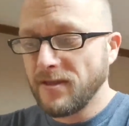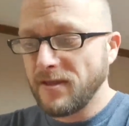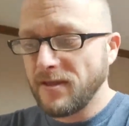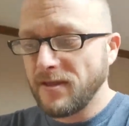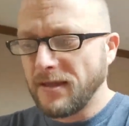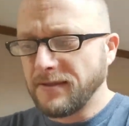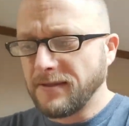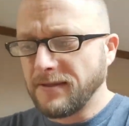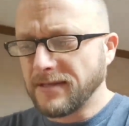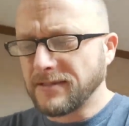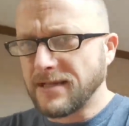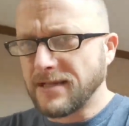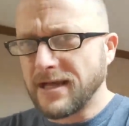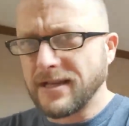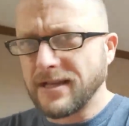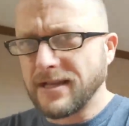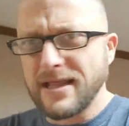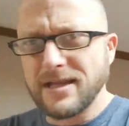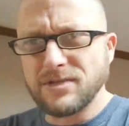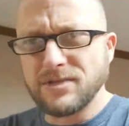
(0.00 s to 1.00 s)
I think a
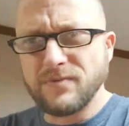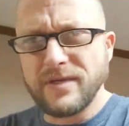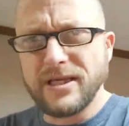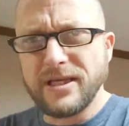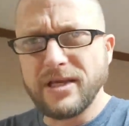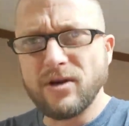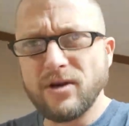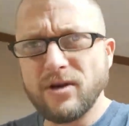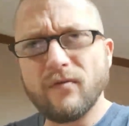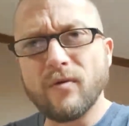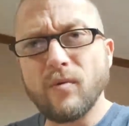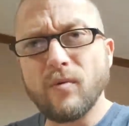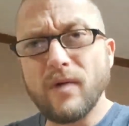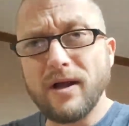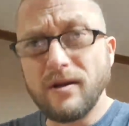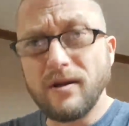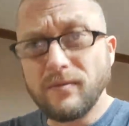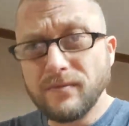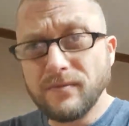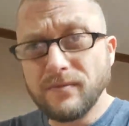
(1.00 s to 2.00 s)
lot of that is we get
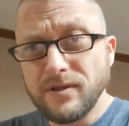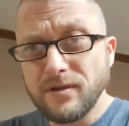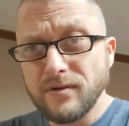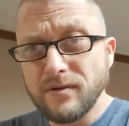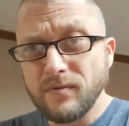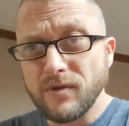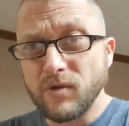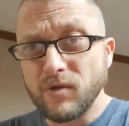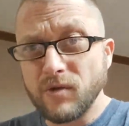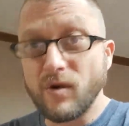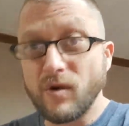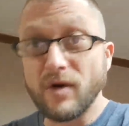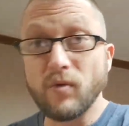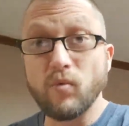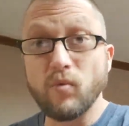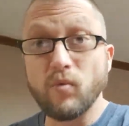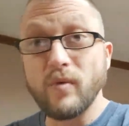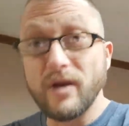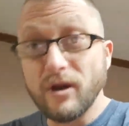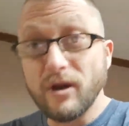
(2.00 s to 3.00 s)
overwhelmed with what
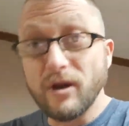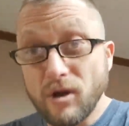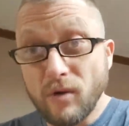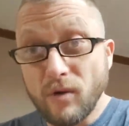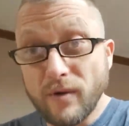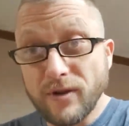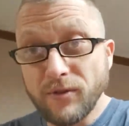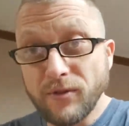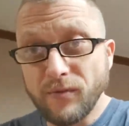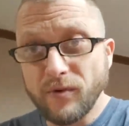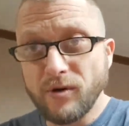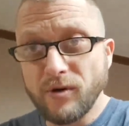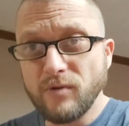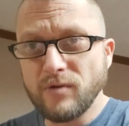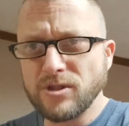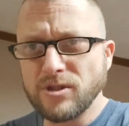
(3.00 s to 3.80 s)
we're going through,